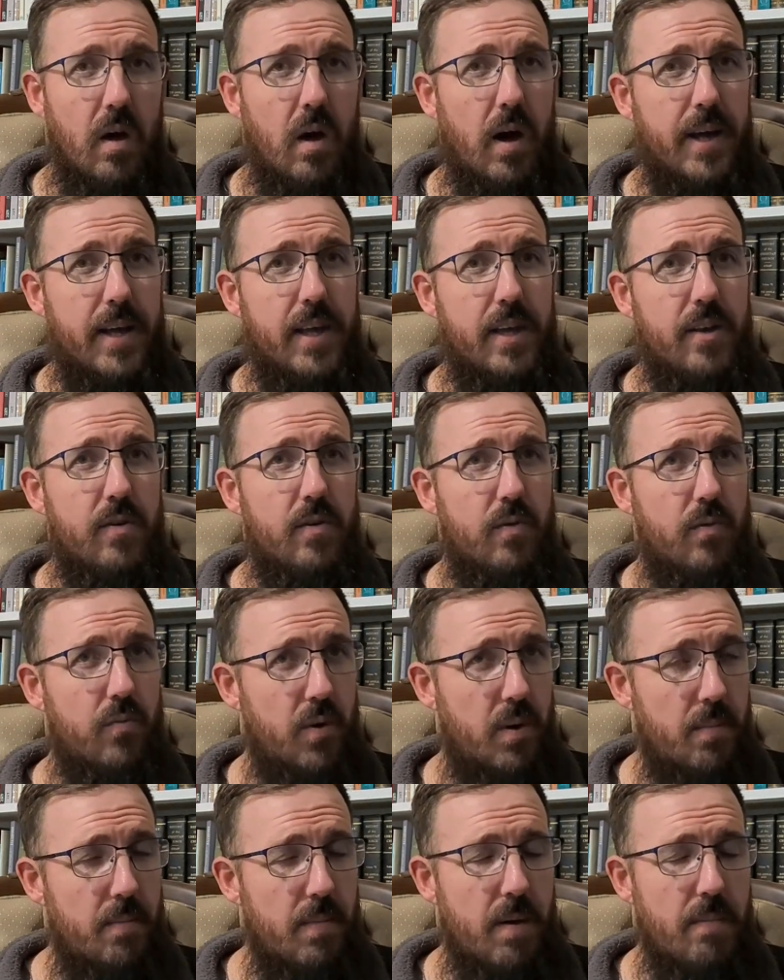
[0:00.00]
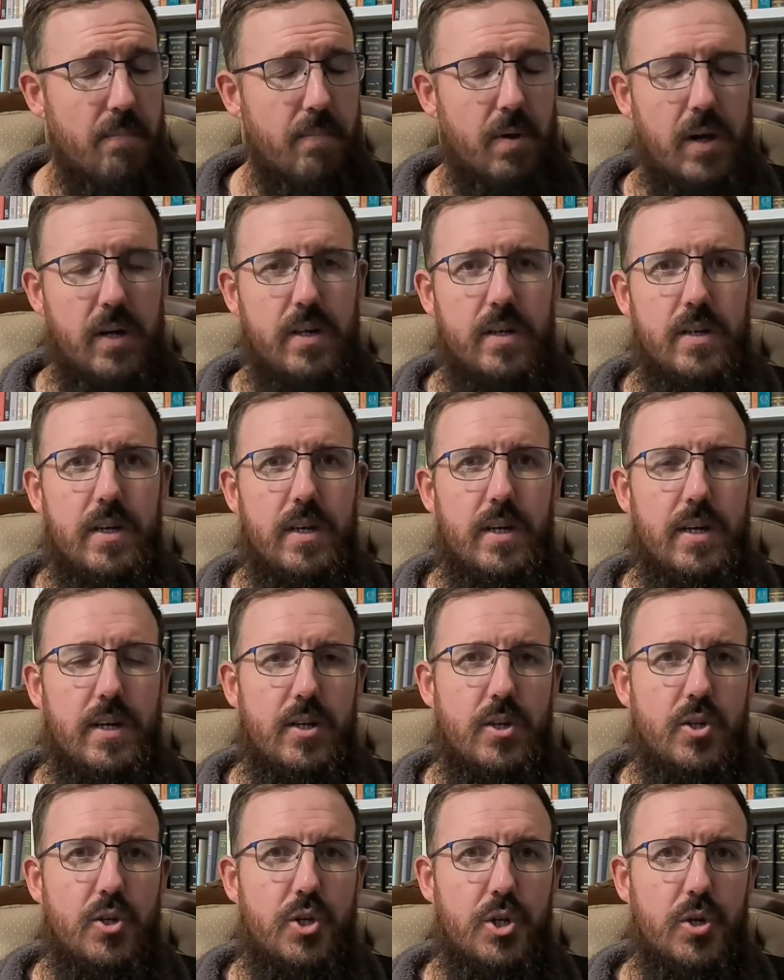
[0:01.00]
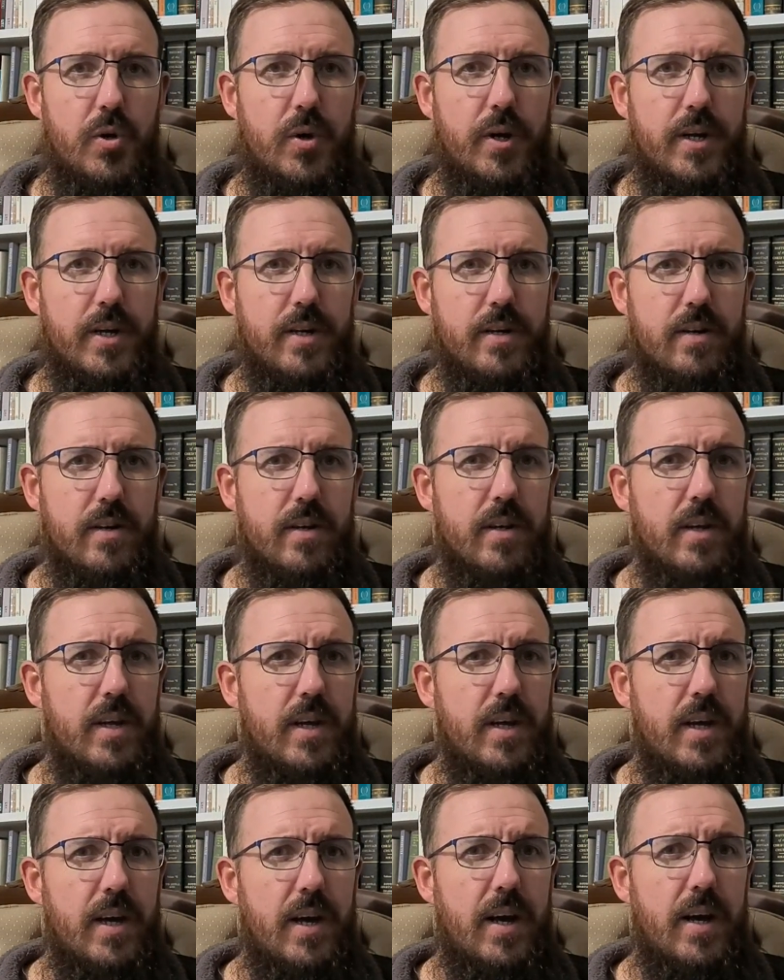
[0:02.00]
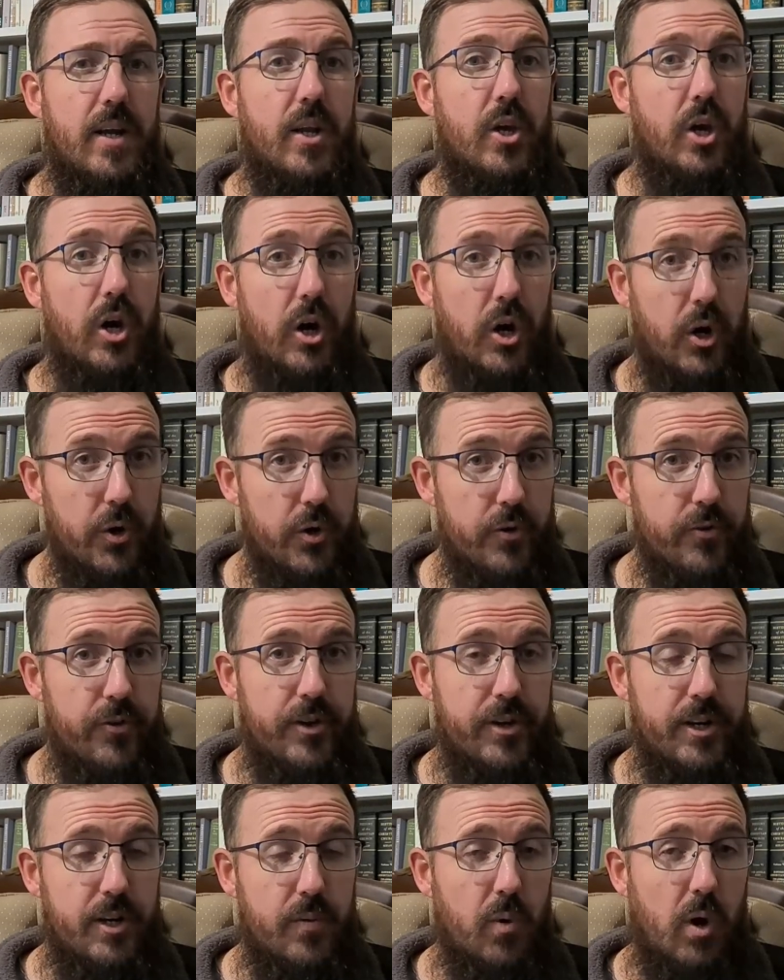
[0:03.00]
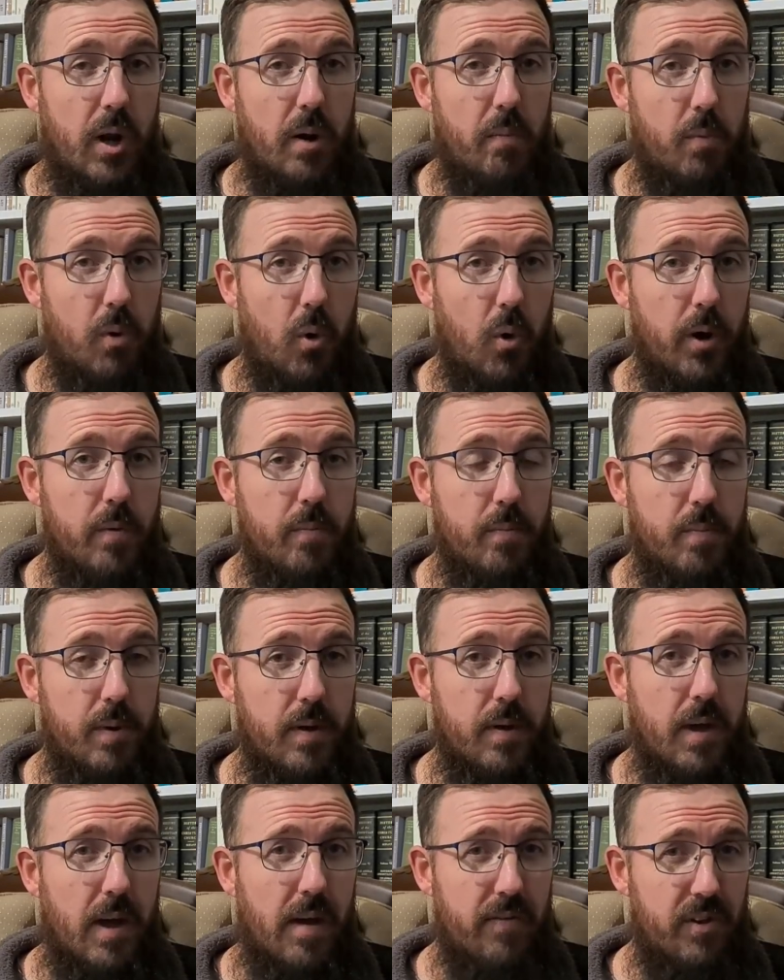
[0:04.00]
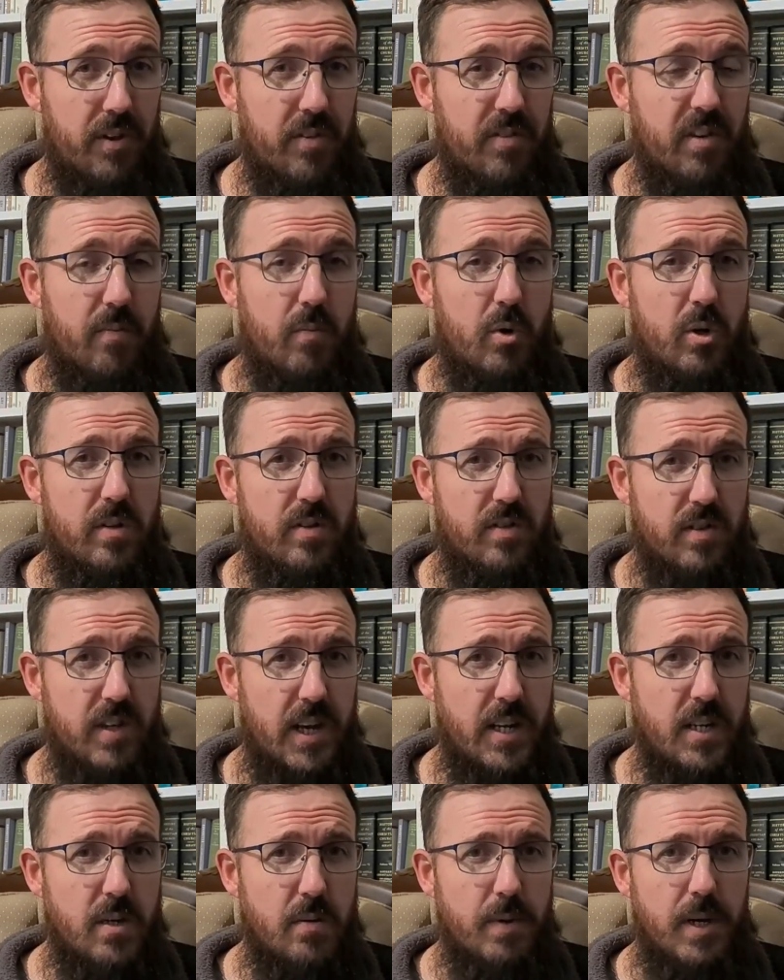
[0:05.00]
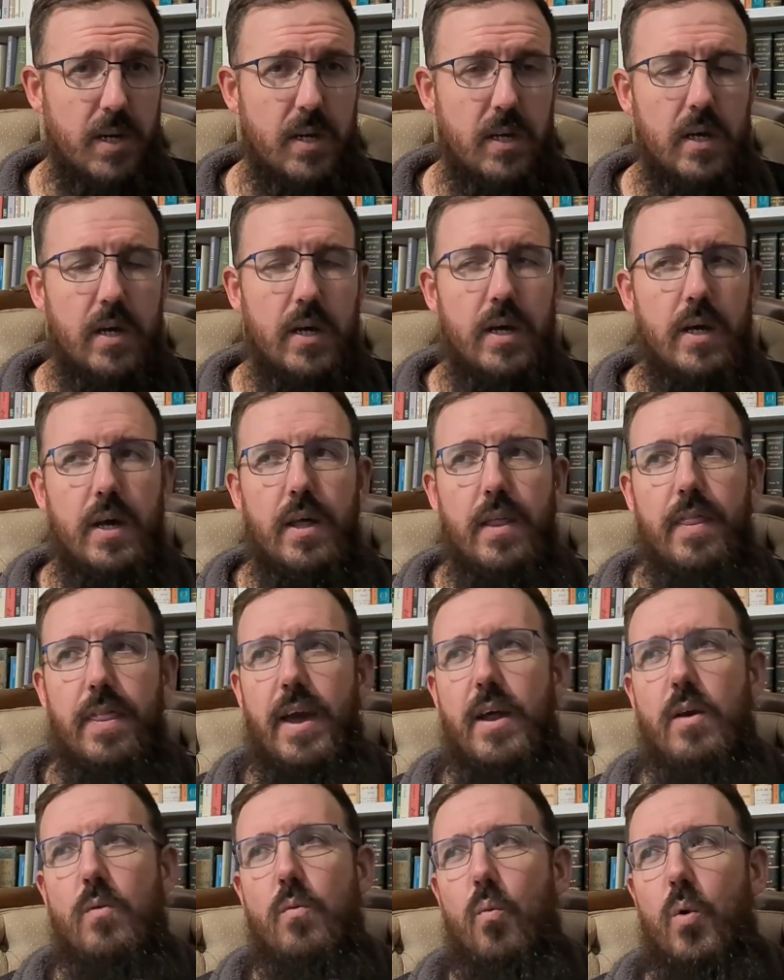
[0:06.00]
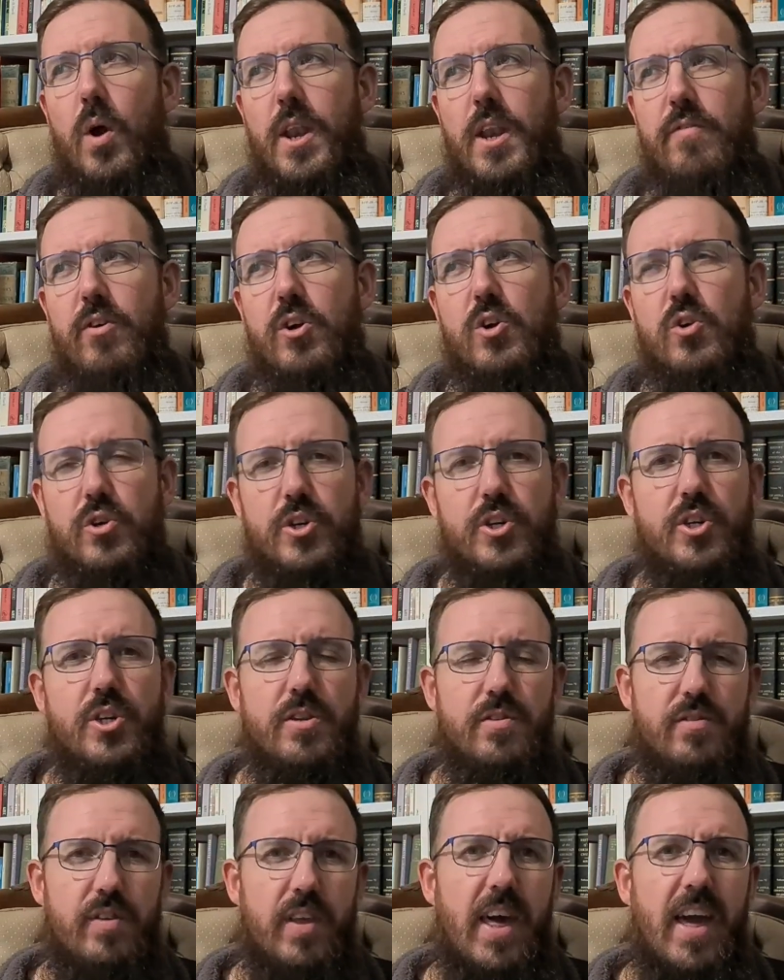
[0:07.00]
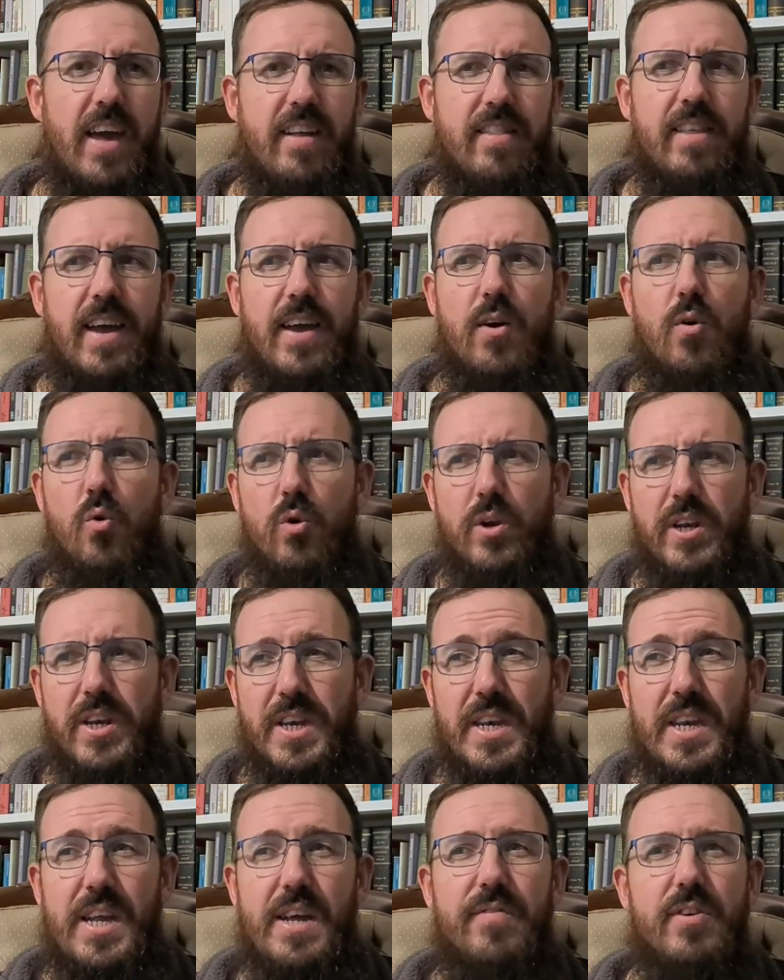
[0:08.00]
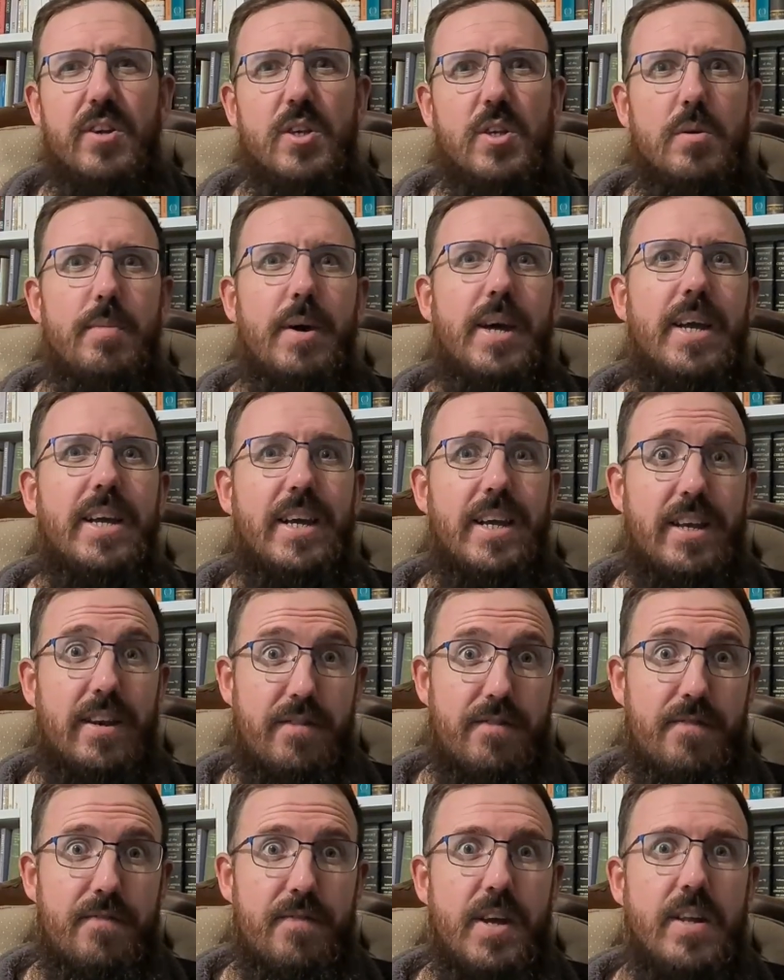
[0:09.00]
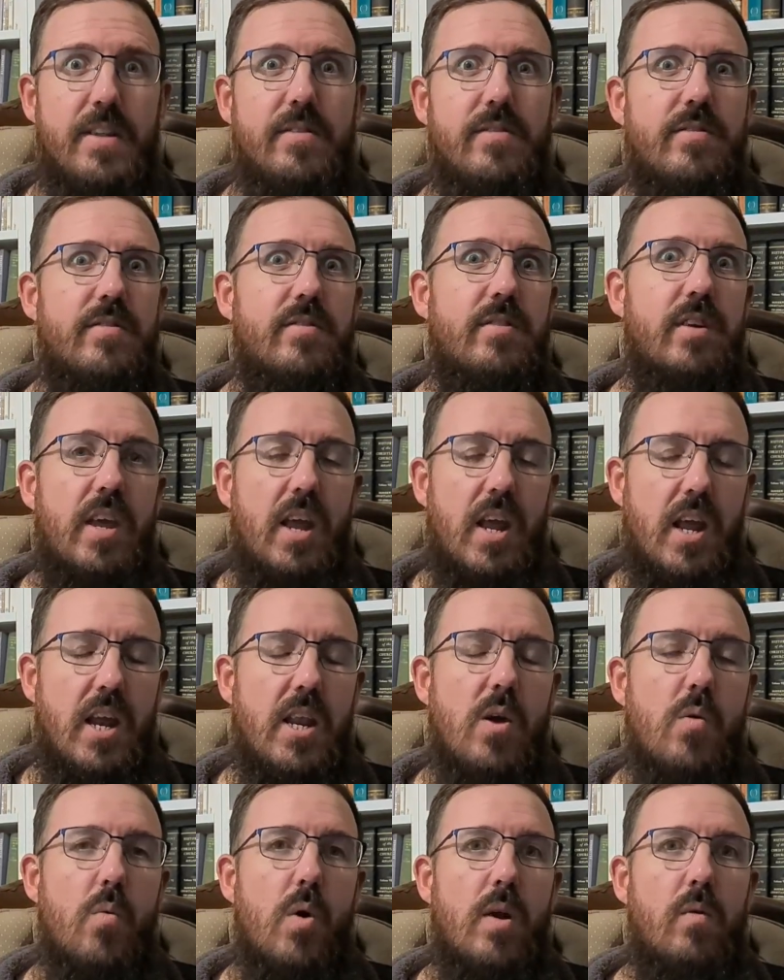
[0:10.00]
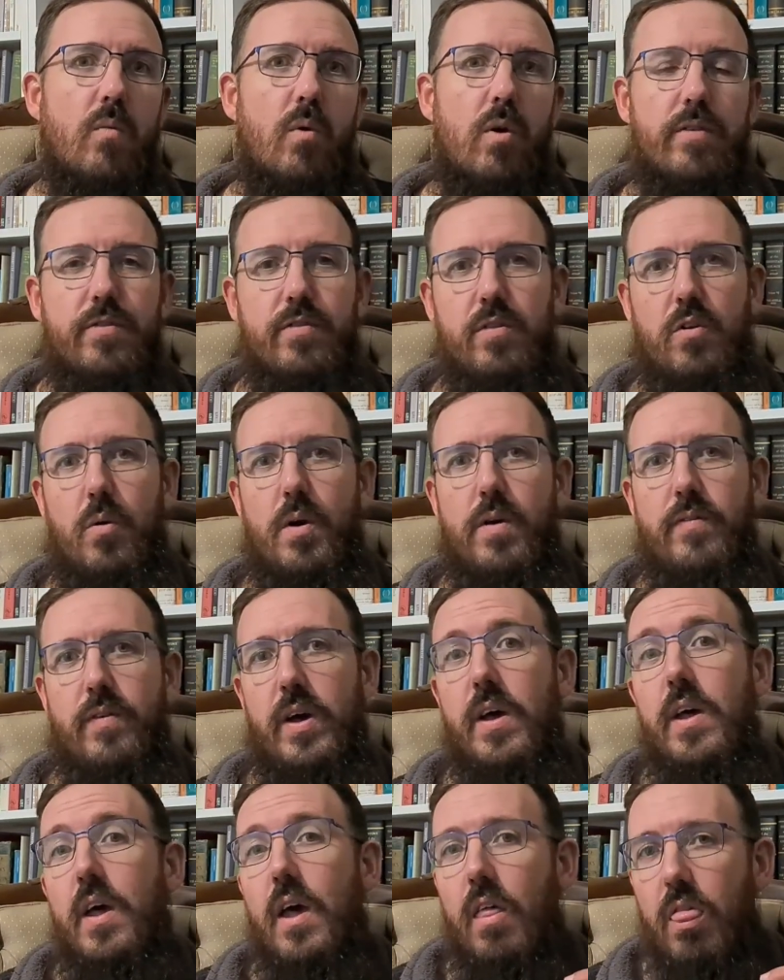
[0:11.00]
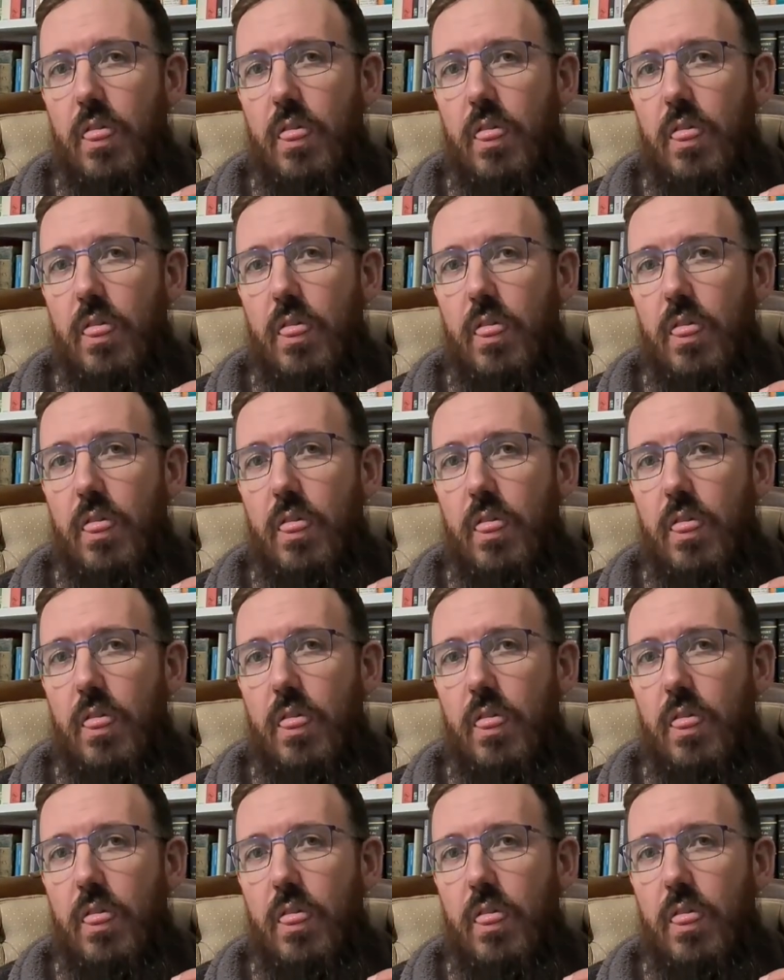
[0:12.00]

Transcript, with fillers: I can remember during uh, COVID at one point having someone say to me that whenever Christians act, they ought never to make an offense to anyone whatsoever.